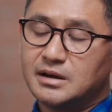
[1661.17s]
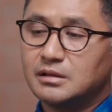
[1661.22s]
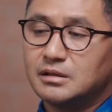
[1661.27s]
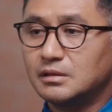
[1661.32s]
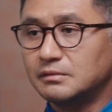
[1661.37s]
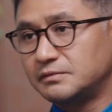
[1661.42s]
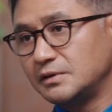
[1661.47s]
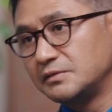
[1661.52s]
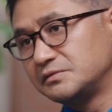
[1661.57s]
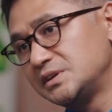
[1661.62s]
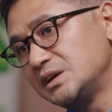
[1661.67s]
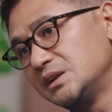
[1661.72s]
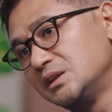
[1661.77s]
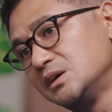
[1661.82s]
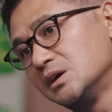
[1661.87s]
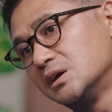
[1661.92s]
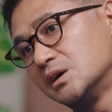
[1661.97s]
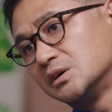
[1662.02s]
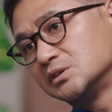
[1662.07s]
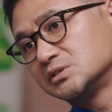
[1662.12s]
of the 15
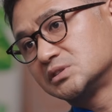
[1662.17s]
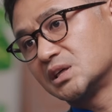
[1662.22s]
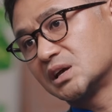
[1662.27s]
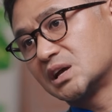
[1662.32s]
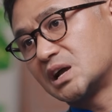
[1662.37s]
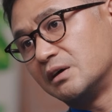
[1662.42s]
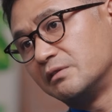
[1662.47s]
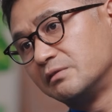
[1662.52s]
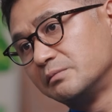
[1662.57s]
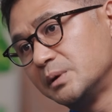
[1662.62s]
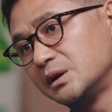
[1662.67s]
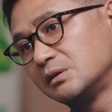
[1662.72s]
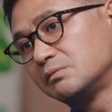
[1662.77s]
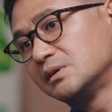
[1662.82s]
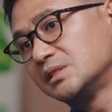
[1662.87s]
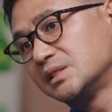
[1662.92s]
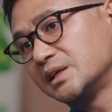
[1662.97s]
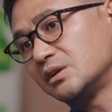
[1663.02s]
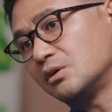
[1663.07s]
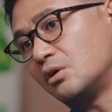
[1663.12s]
years, the government will
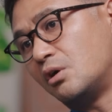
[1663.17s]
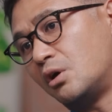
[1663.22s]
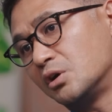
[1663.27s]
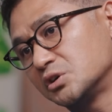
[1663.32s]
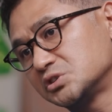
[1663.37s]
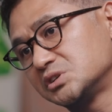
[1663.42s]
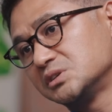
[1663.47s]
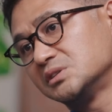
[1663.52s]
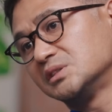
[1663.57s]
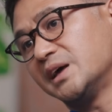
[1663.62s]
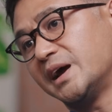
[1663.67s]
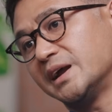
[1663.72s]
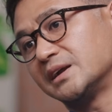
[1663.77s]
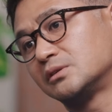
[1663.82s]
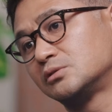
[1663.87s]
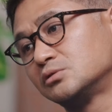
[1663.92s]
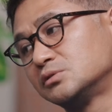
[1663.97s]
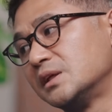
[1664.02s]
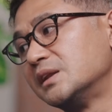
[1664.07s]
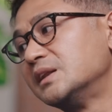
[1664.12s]
then auction that
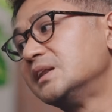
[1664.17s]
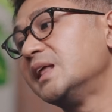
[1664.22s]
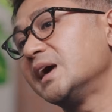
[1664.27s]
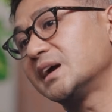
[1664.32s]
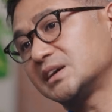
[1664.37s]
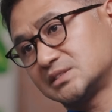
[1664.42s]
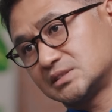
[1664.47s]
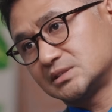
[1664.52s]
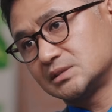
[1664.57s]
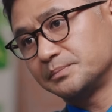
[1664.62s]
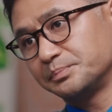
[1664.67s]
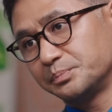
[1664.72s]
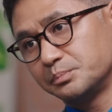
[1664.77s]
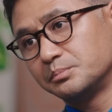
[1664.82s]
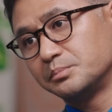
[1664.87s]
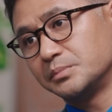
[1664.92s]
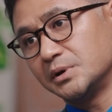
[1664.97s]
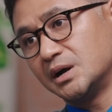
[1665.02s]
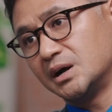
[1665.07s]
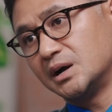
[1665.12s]
to the next
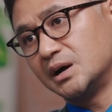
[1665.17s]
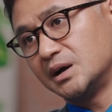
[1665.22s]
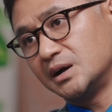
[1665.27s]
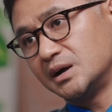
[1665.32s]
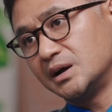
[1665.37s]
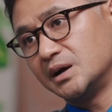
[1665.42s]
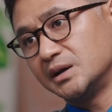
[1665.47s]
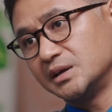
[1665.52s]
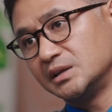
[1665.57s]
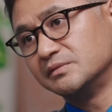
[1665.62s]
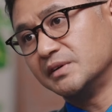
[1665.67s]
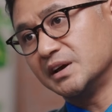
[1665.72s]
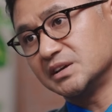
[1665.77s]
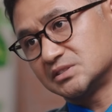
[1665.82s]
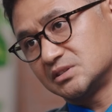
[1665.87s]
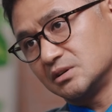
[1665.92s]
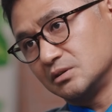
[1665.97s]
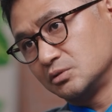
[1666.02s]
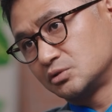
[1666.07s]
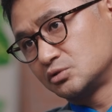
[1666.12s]
investor, which